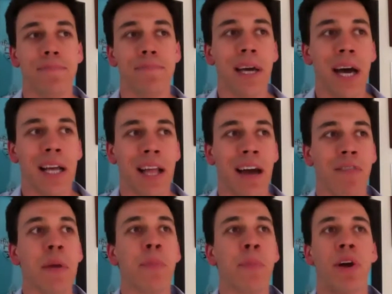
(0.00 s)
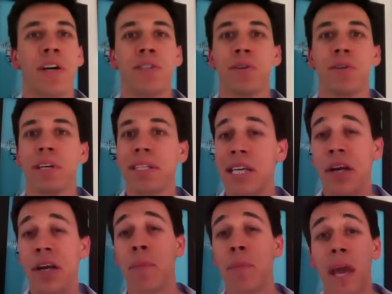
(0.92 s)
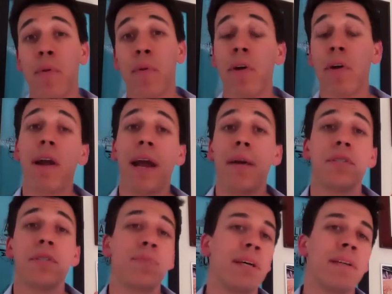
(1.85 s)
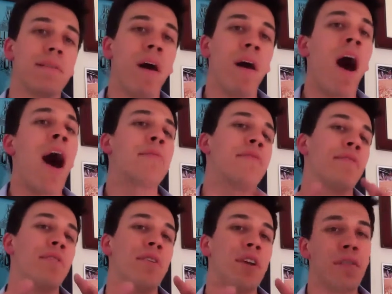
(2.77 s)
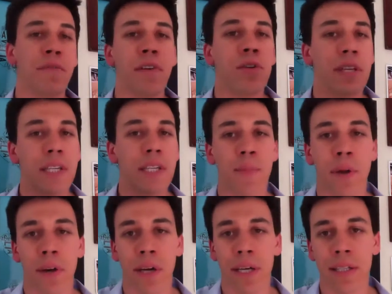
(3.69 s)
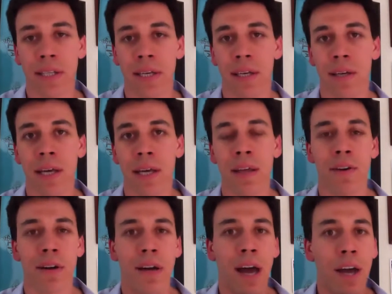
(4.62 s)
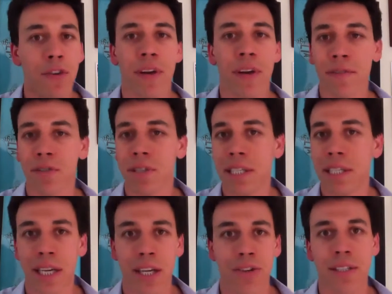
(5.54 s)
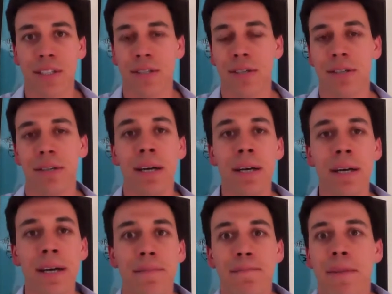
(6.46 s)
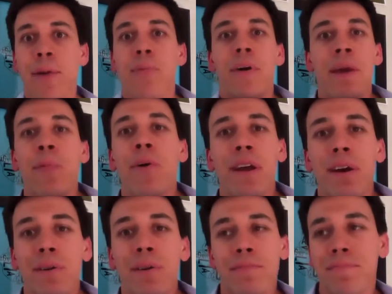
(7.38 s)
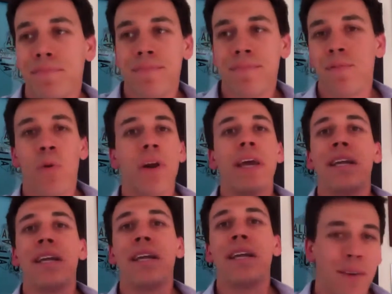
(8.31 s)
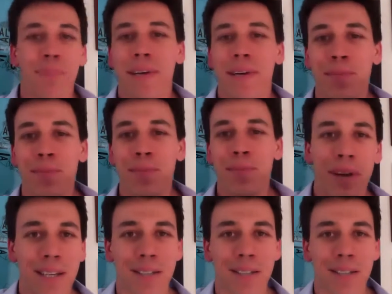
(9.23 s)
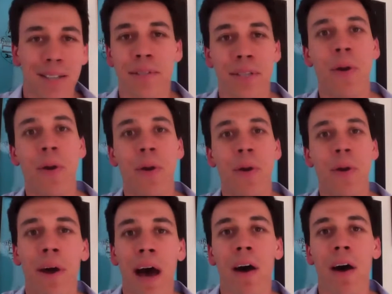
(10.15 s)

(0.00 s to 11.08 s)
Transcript: lot of people are also considering MBA programs, but opt for field experience in either a country of strategic interest, or they want to go work at a startup. Best way to work at a startup is go help one out.